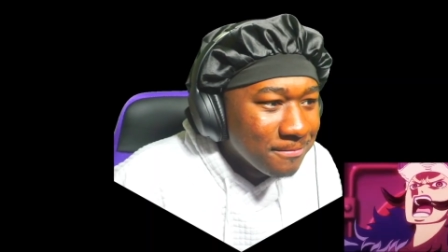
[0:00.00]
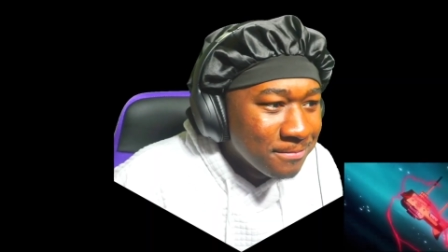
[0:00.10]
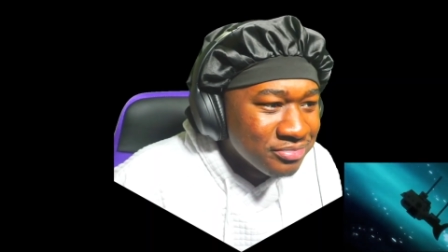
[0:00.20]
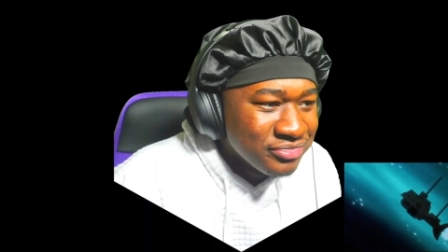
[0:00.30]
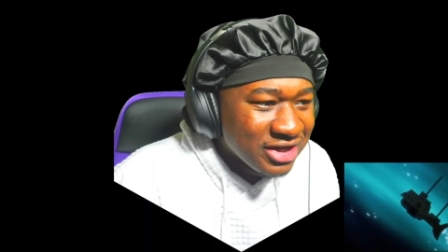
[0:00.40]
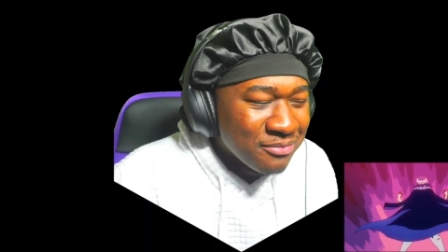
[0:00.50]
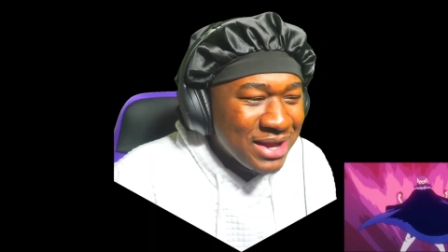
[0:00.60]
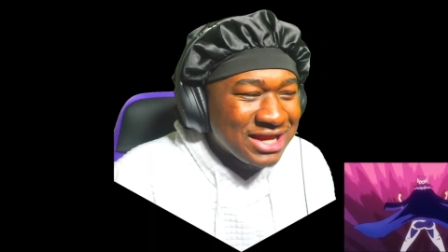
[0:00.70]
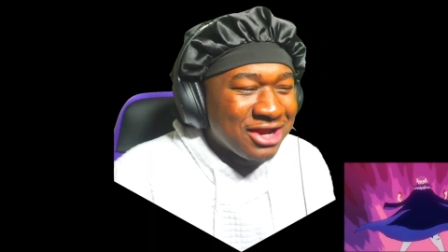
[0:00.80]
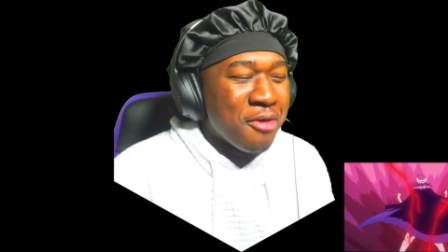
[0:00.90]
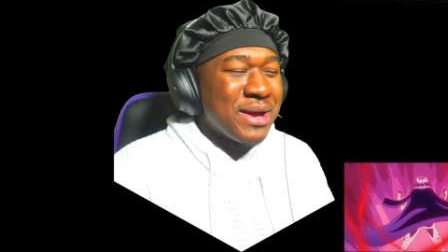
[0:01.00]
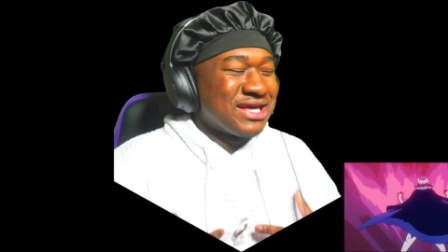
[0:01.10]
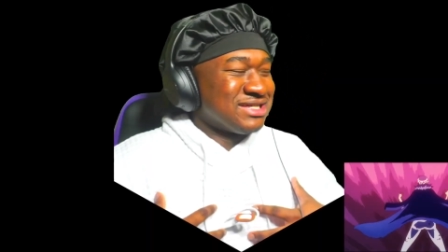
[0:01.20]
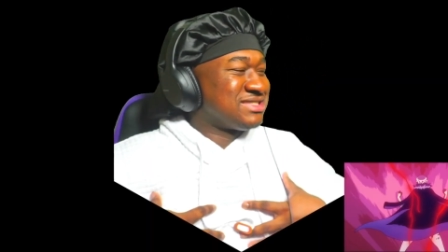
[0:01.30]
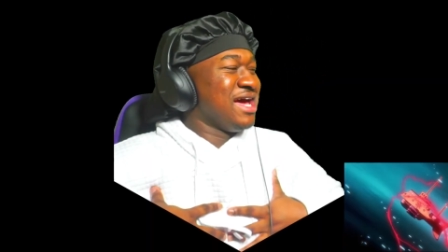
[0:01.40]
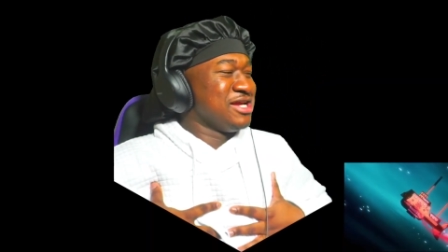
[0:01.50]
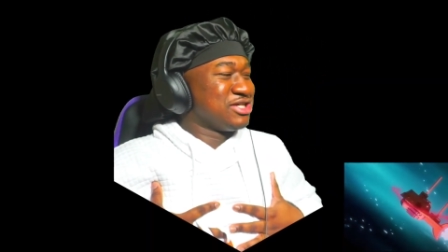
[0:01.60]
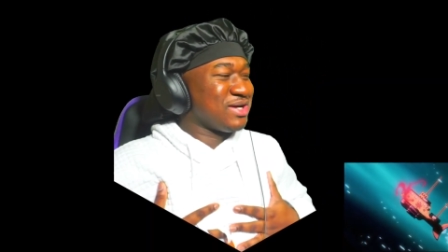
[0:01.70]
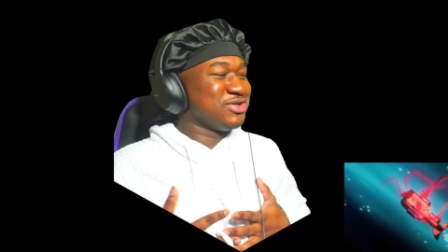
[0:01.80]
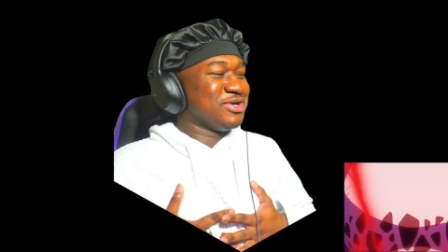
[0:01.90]
Nigga make it gonna make his titties
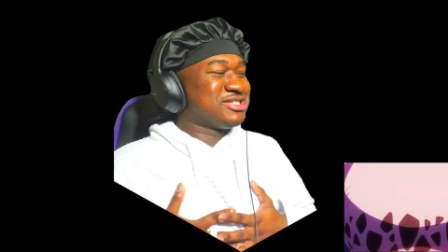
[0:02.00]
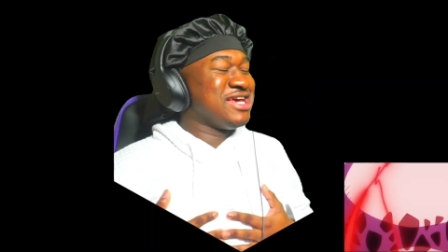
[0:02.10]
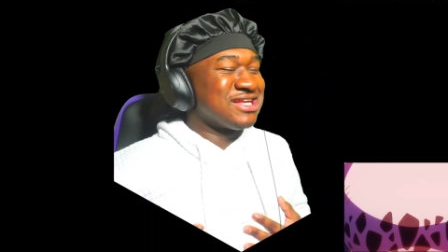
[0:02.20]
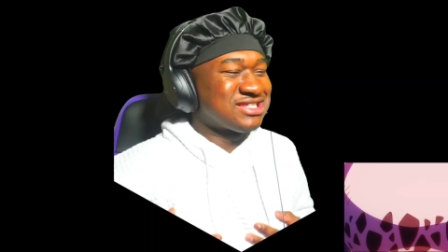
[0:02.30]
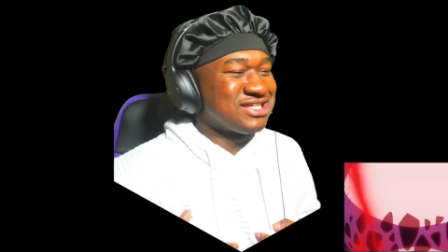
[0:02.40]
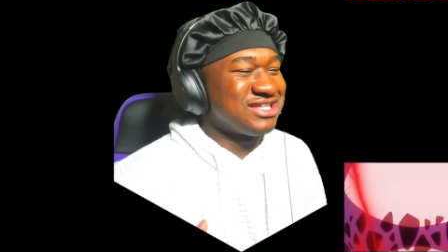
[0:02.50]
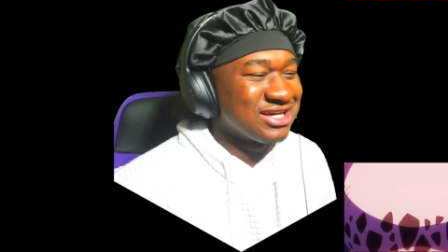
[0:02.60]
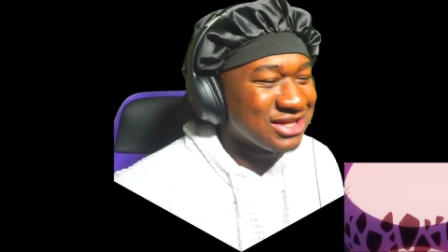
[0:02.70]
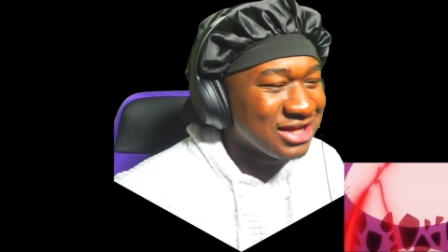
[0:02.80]
shrink to a chest. That nigga.